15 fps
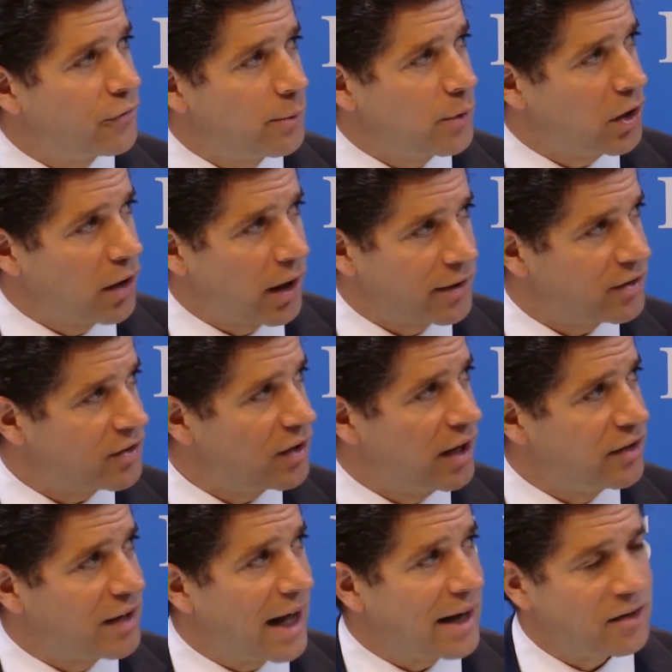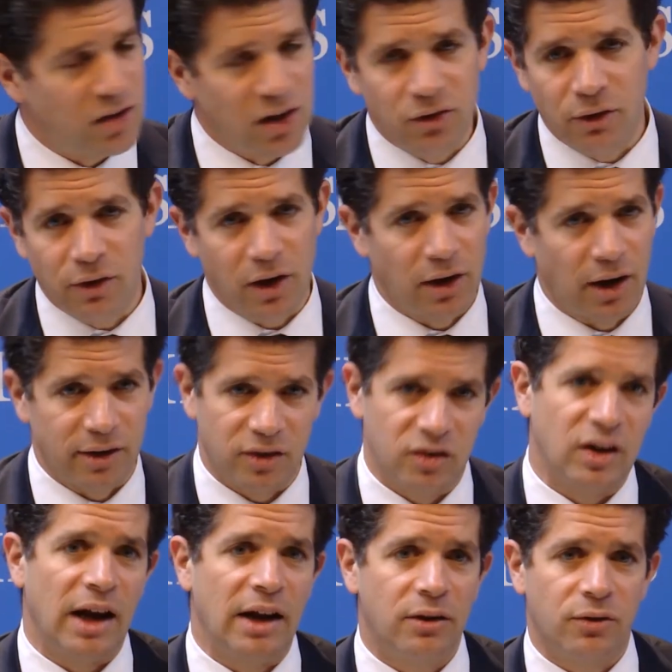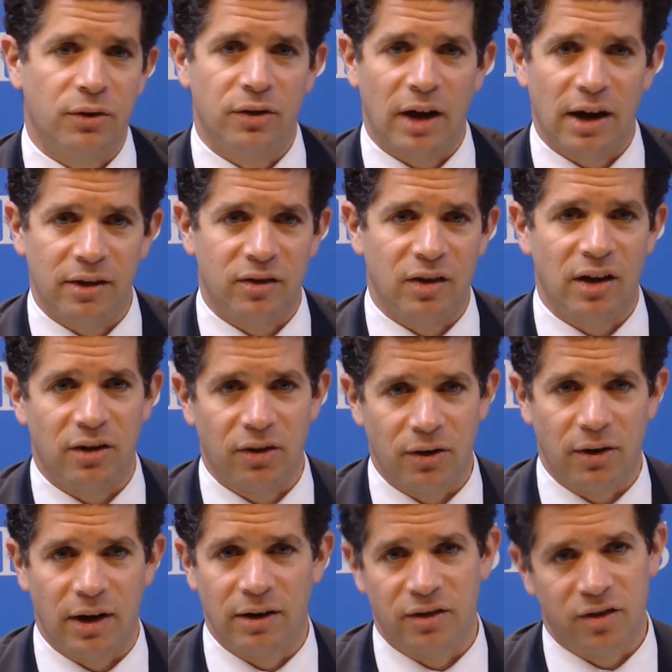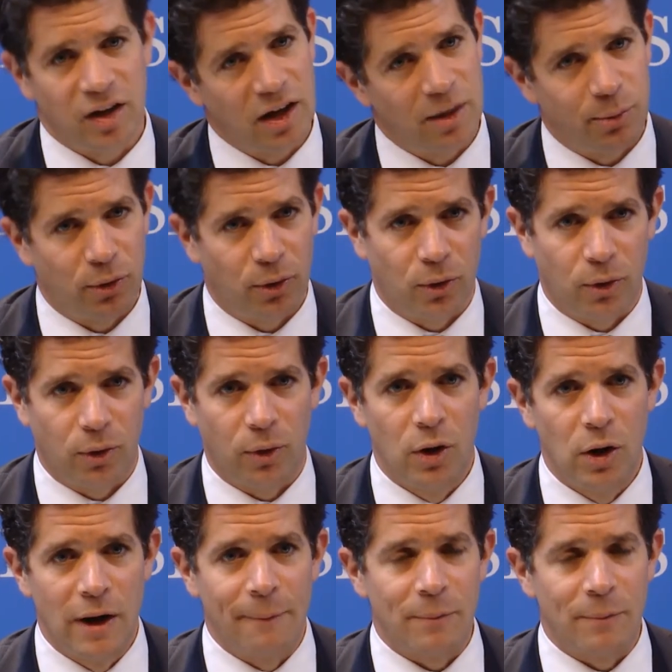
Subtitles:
from a data center in the United States or a data center in Singapore,